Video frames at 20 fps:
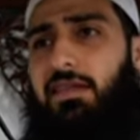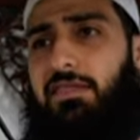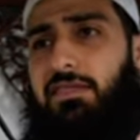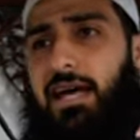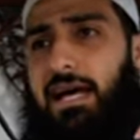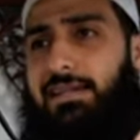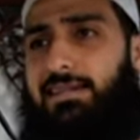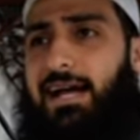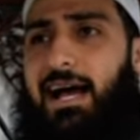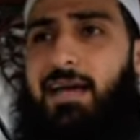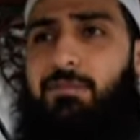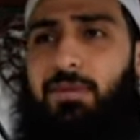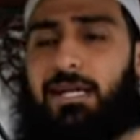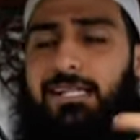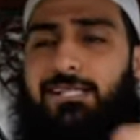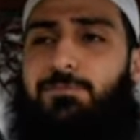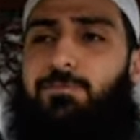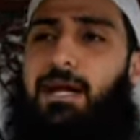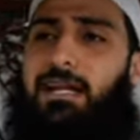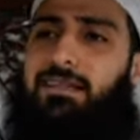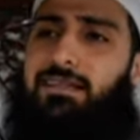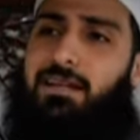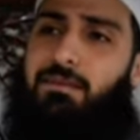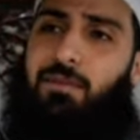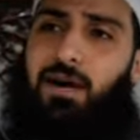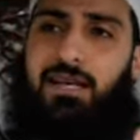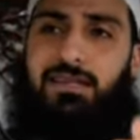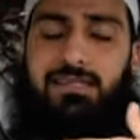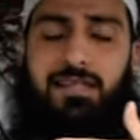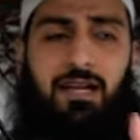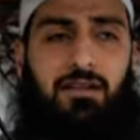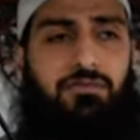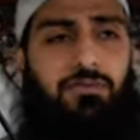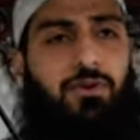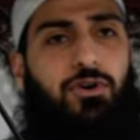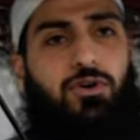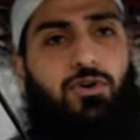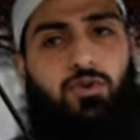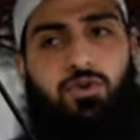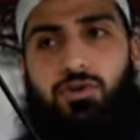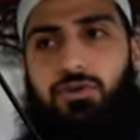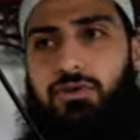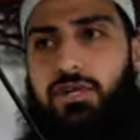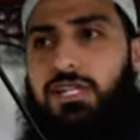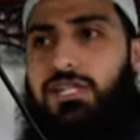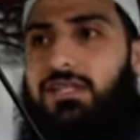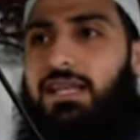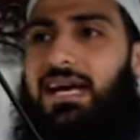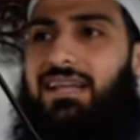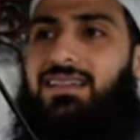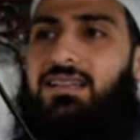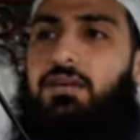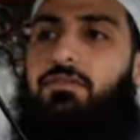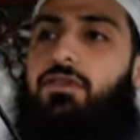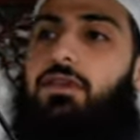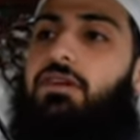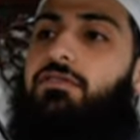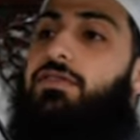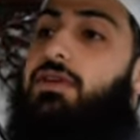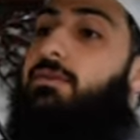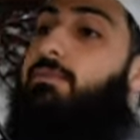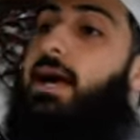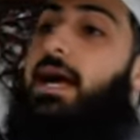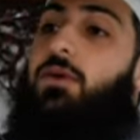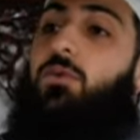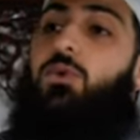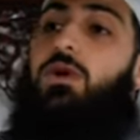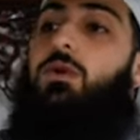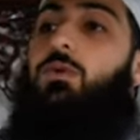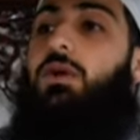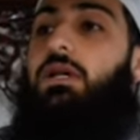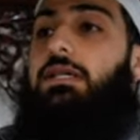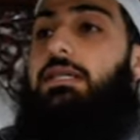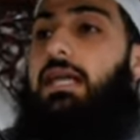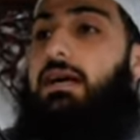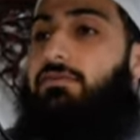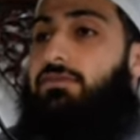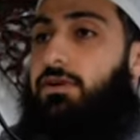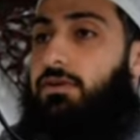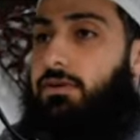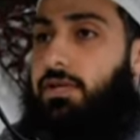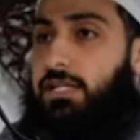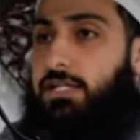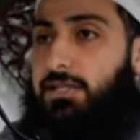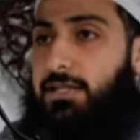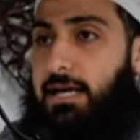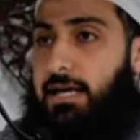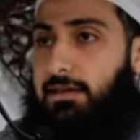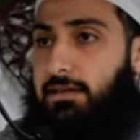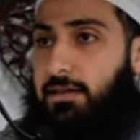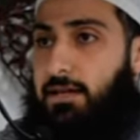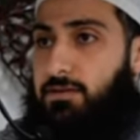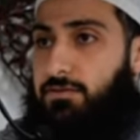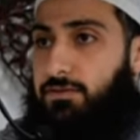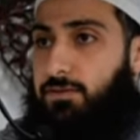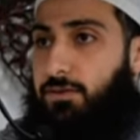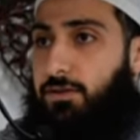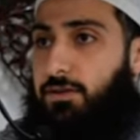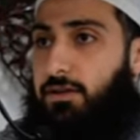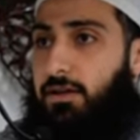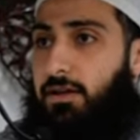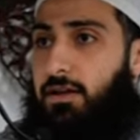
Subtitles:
that I'm expecting myself or you to reach that level of iman. We will never reach that level.